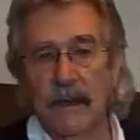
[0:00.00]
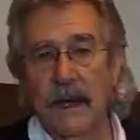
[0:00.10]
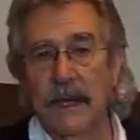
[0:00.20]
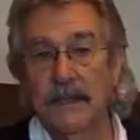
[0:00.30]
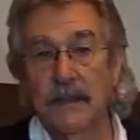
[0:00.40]

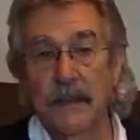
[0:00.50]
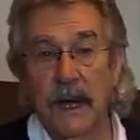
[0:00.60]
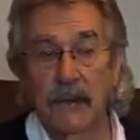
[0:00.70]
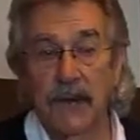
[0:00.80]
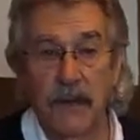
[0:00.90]
Yes,
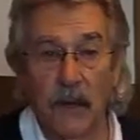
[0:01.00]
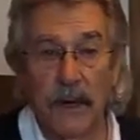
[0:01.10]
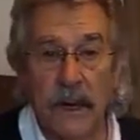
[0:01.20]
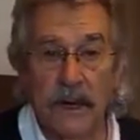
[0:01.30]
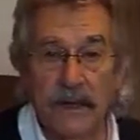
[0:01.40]
but the
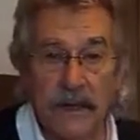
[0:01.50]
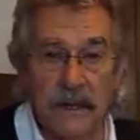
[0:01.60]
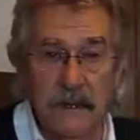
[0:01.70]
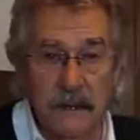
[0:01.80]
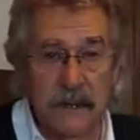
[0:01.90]

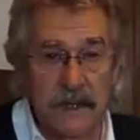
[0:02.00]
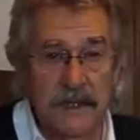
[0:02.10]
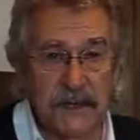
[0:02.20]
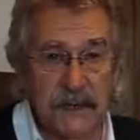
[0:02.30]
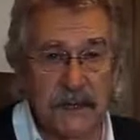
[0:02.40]
100
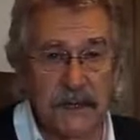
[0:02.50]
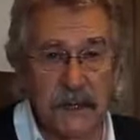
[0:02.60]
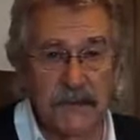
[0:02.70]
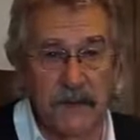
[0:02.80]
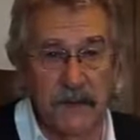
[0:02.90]
does throw us
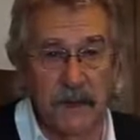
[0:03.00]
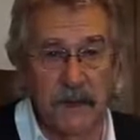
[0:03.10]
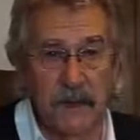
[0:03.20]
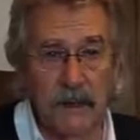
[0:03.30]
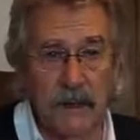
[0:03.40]
off a
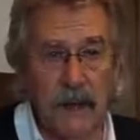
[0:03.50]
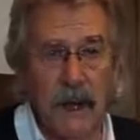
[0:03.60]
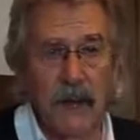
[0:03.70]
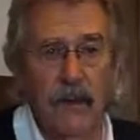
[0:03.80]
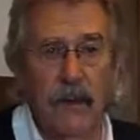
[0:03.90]
bit.
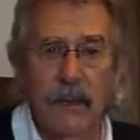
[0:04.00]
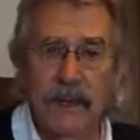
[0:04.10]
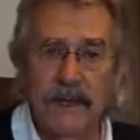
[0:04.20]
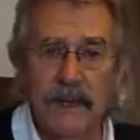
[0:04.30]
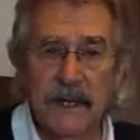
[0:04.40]

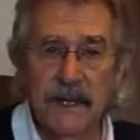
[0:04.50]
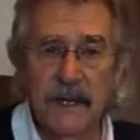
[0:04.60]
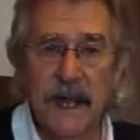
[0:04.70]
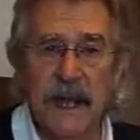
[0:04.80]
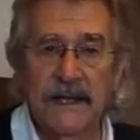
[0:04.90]
Remember I said that
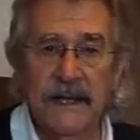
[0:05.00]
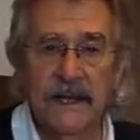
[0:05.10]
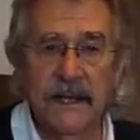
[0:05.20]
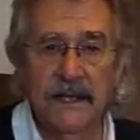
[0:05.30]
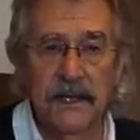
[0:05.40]
the
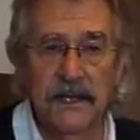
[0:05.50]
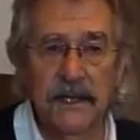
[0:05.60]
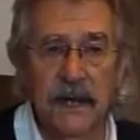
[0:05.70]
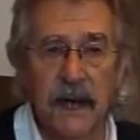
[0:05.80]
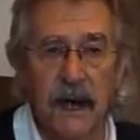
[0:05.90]
last
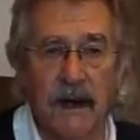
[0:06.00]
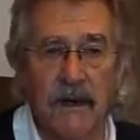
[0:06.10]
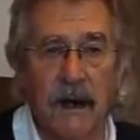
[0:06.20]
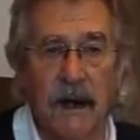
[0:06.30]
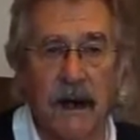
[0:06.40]
digits are
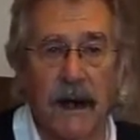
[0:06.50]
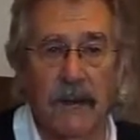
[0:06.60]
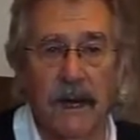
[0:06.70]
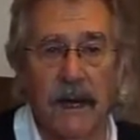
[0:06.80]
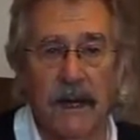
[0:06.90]
the
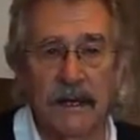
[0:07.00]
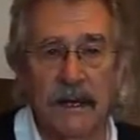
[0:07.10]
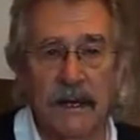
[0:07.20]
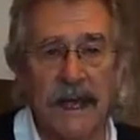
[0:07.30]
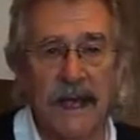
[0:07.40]
carbon
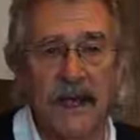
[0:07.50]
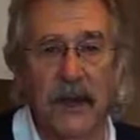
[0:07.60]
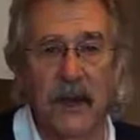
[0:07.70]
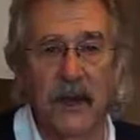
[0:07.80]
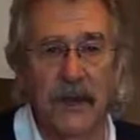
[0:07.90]
content
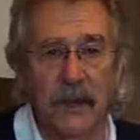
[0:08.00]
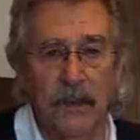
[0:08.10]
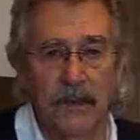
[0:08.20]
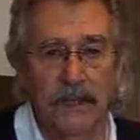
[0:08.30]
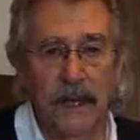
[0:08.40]
in whole
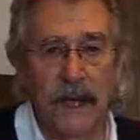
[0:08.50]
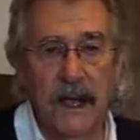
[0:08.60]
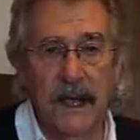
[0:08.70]
numbers.